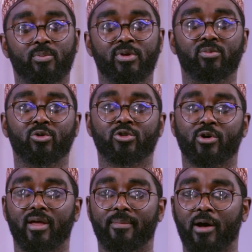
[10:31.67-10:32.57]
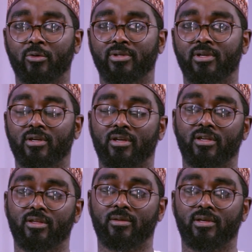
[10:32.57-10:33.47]
People talk about
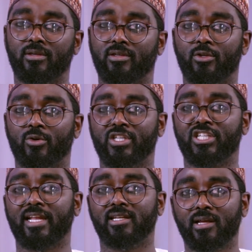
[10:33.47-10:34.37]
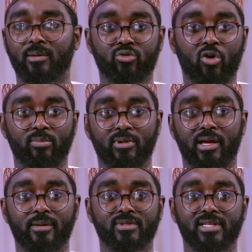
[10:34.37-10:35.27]
gender
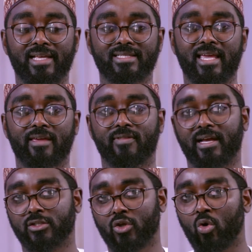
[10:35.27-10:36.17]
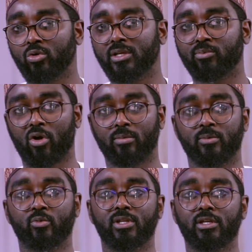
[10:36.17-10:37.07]
problems as if that's the only
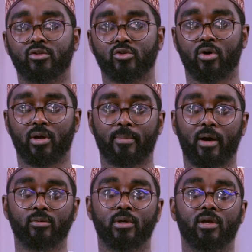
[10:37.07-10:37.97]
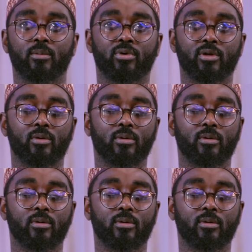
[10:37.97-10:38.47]
problem we need to talk about. But